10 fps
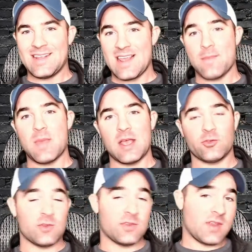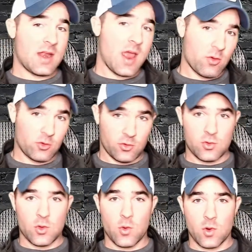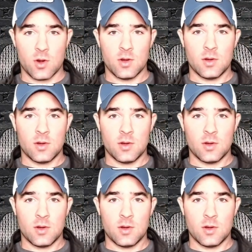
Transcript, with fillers: emails to send out to your